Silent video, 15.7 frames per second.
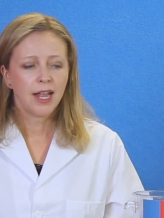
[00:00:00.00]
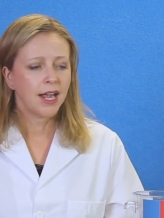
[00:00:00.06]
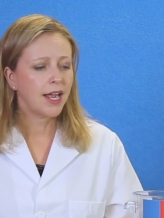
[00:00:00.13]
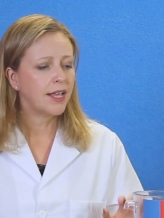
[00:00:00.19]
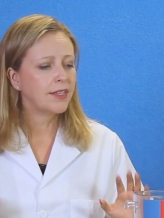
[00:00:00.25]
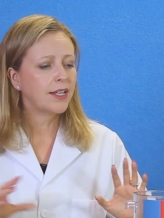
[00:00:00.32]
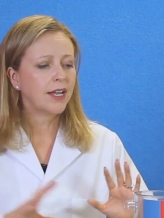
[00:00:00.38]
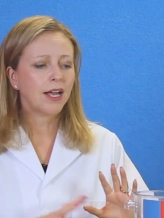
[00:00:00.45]

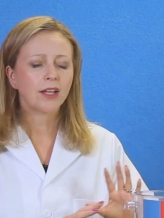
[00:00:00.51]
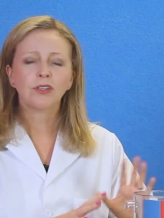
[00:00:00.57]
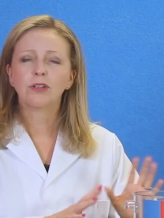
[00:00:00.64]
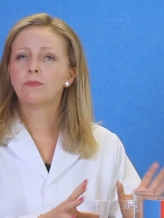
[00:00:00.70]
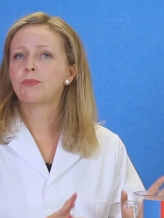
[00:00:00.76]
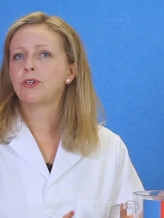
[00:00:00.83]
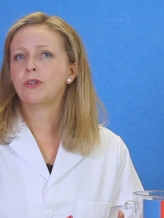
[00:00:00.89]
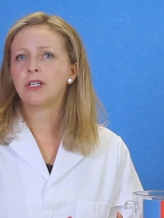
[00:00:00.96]
And the other
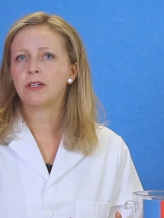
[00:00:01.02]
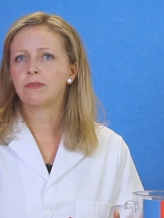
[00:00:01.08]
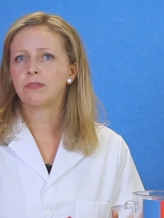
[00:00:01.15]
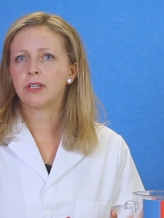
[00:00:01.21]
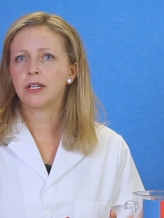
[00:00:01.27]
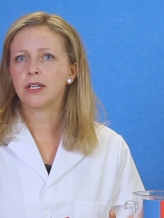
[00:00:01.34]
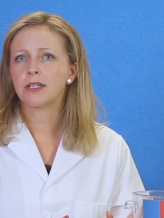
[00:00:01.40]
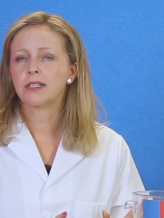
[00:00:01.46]
beauty of
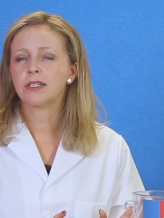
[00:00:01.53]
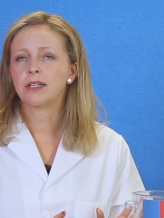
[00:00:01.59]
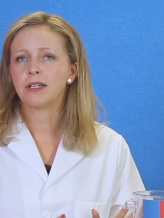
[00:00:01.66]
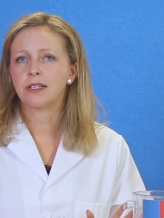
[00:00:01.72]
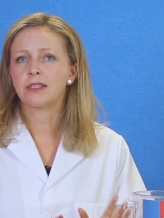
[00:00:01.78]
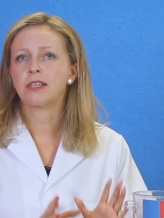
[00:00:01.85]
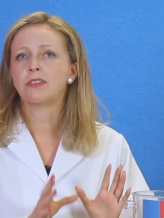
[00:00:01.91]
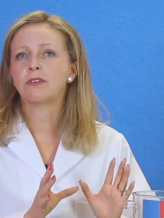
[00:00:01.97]
this
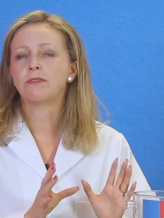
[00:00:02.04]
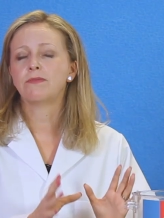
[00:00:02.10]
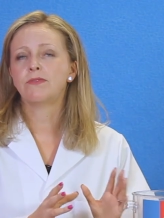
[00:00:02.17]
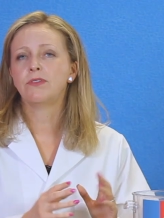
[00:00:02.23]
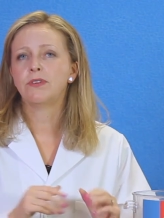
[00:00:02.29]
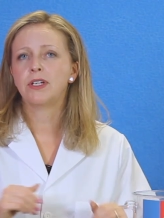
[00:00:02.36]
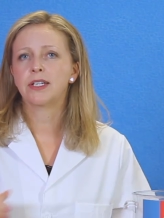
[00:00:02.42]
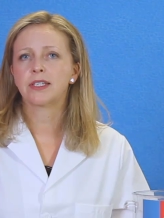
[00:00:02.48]
is that the
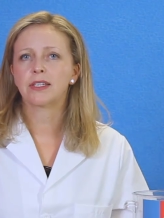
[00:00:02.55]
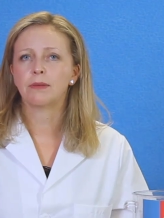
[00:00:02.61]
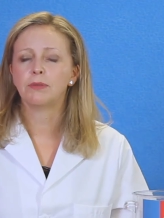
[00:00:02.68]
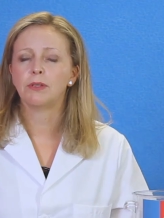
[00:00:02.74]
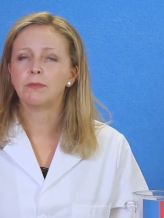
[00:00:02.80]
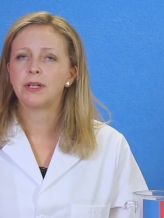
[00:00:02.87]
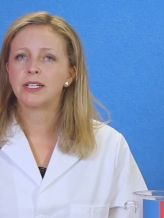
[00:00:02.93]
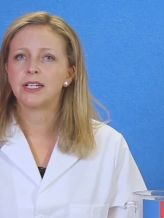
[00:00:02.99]
food is
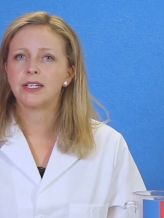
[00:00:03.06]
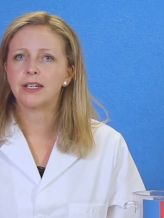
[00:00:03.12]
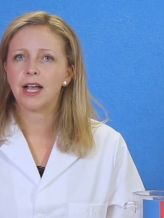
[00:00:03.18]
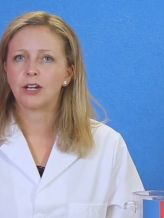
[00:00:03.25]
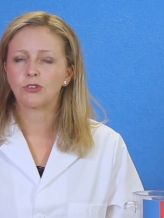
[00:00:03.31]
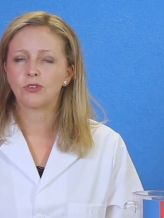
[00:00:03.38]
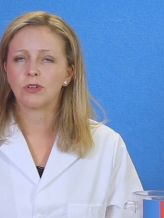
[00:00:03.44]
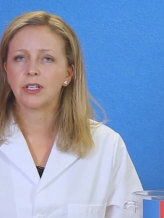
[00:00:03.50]
supplemented
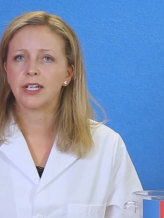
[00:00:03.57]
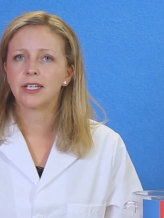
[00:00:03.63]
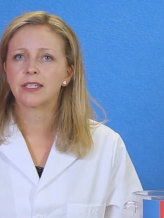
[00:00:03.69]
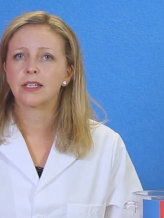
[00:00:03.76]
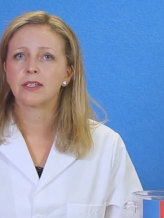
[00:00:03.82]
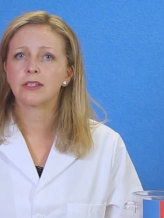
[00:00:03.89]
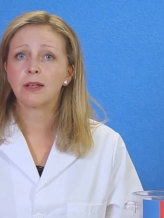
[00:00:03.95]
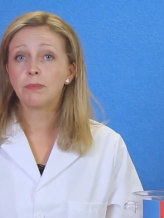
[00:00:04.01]
naturally, so
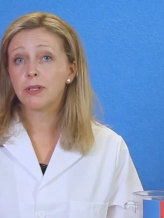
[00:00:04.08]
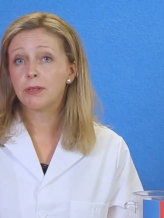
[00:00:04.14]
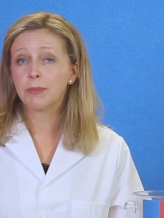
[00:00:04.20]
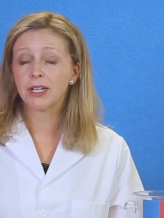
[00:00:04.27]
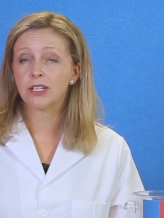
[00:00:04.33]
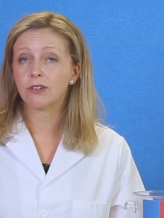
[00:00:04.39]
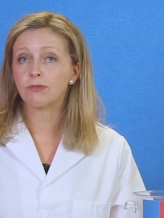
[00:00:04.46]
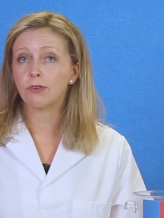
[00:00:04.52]

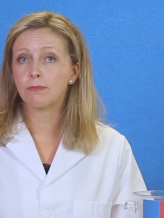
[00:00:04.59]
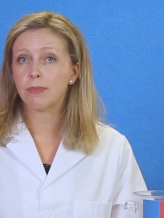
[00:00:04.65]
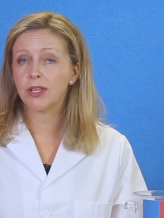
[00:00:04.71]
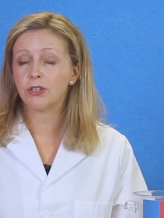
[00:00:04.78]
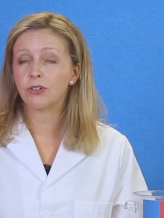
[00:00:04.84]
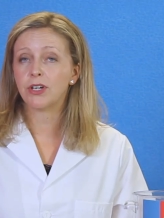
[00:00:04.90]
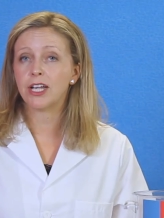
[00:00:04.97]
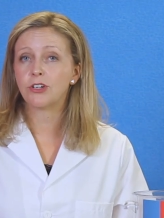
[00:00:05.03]
supplemented from
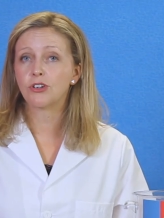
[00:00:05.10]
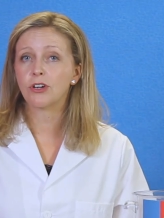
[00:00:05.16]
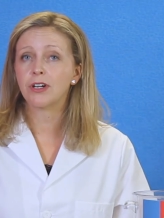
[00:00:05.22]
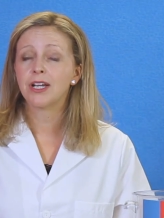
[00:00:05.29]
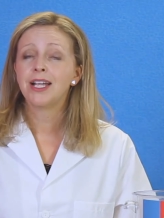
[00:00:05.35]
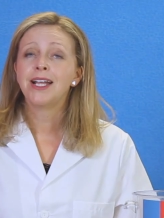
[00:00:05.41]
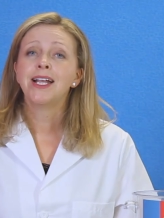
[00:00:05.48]
Mother Nature,